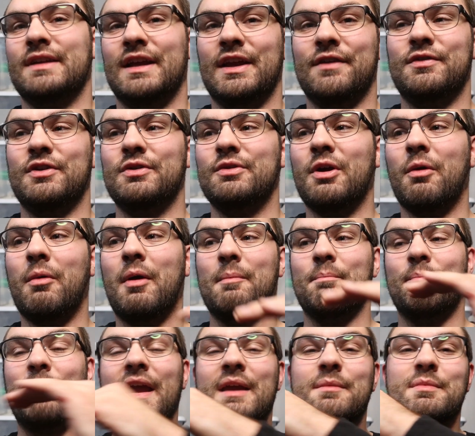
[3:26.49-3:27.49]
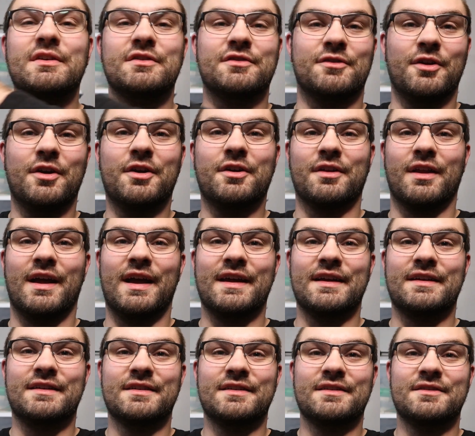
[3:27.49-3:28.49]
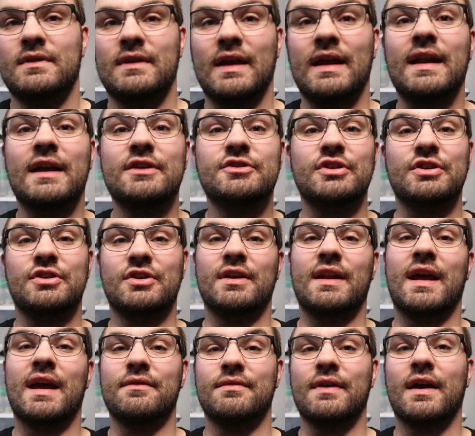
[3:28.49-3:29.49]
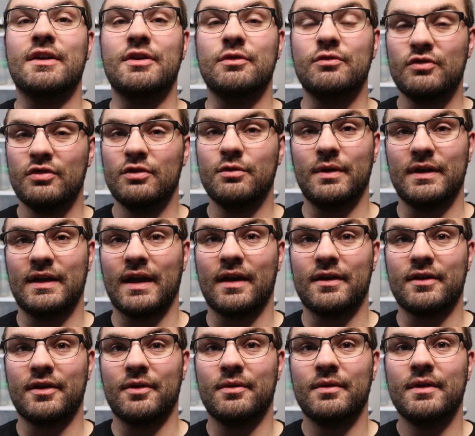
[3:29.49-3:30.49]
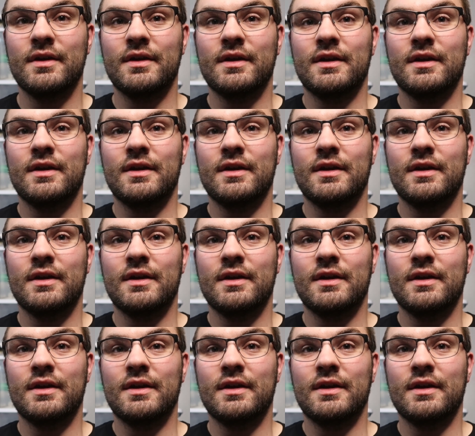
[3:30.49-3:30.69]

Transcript: If you know what babies look like, that actually could add value to a gecko.